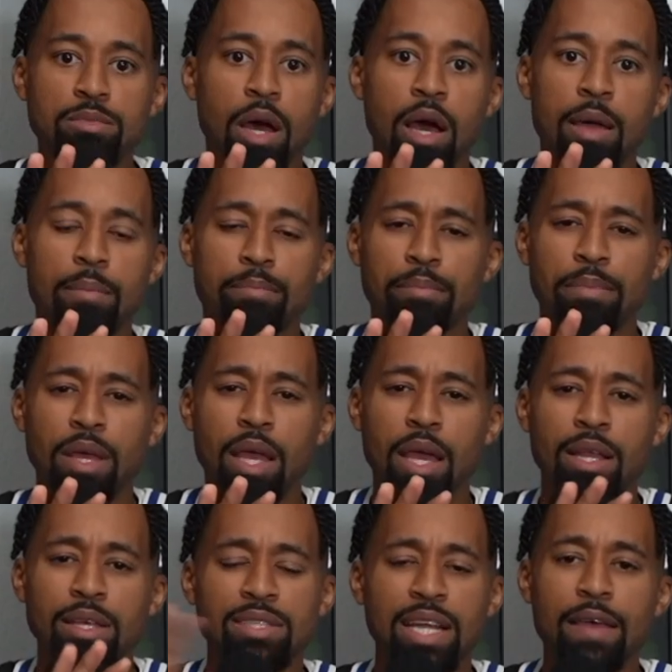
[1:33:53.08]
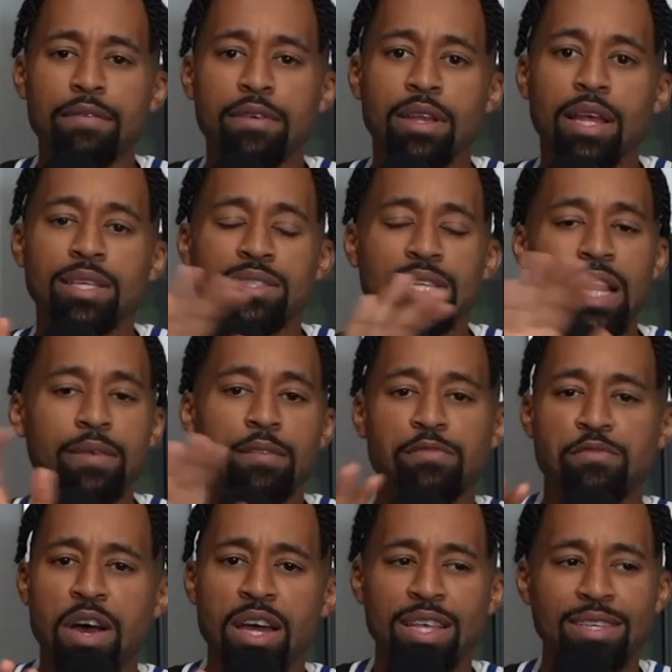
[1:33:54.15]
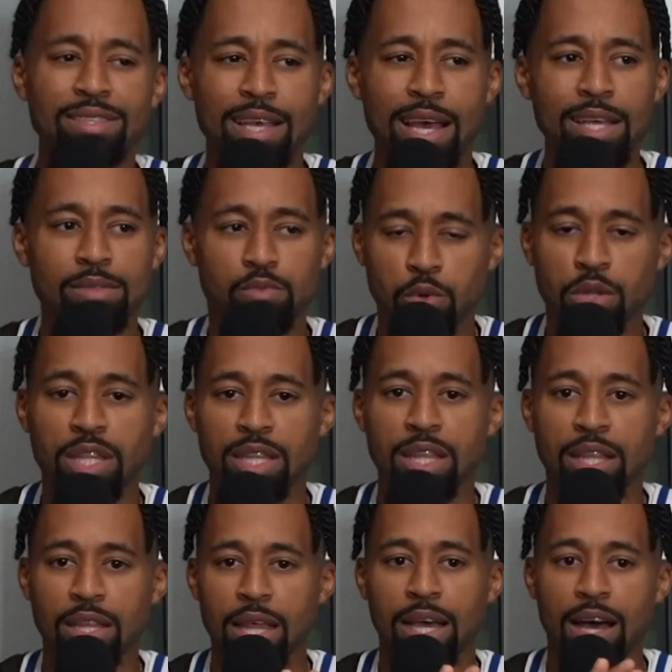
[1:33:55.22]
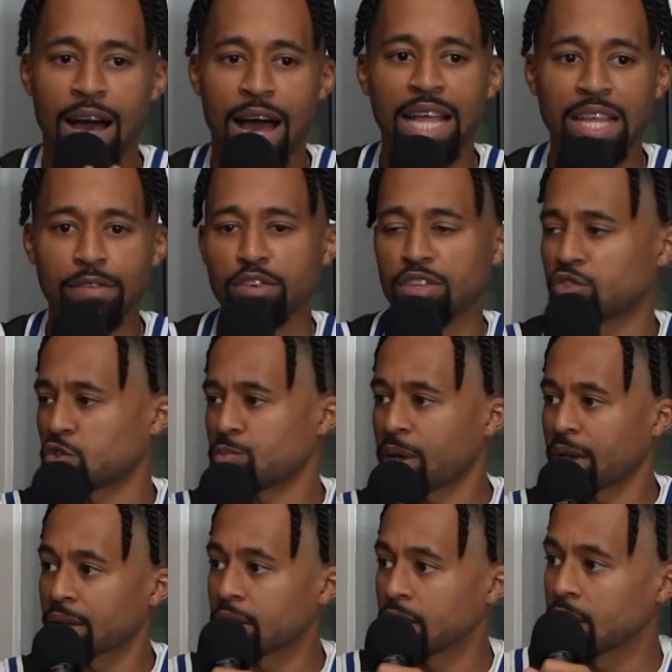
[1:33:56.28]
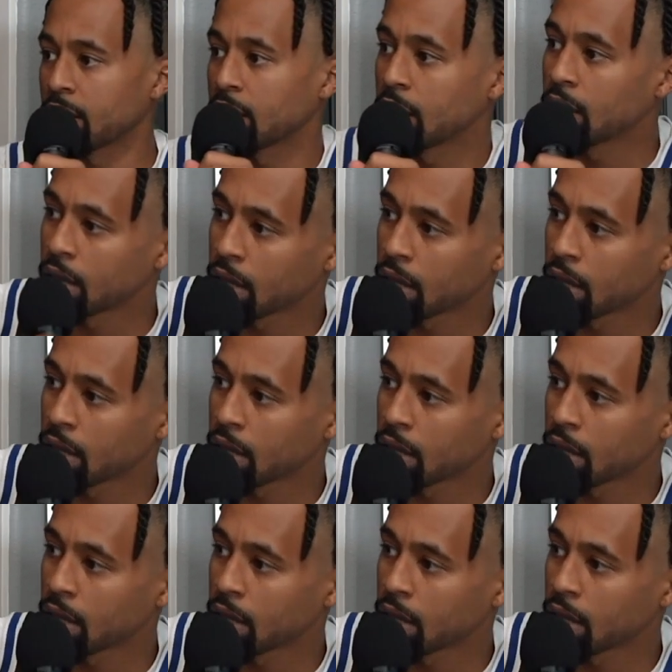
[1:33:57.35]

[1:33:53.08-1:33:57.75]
and it's not even funny. That's really like a high level of disrespect. Yeah.